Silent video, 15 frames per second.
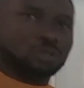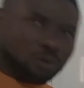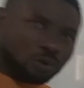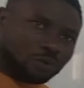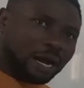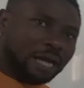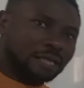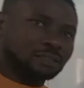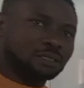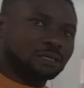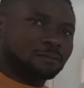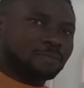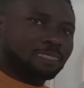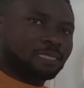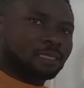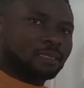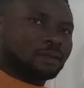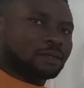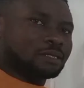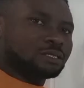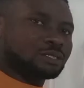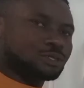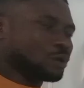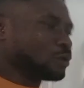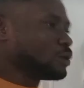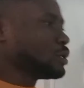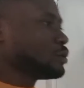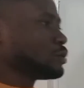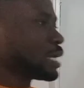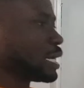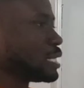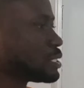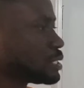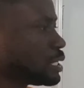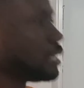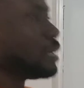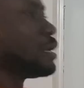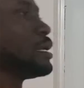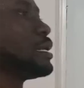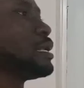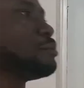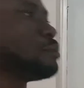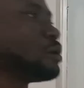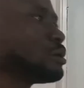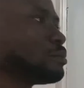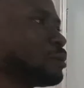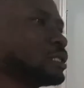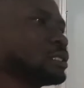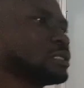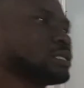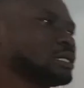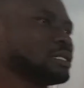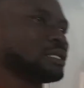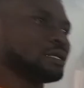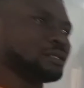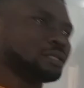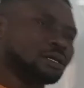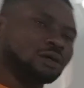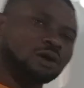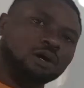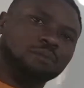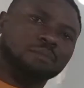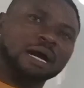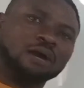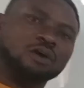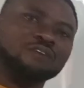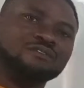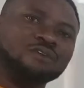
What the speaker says: chloride. So you can see the hallmark of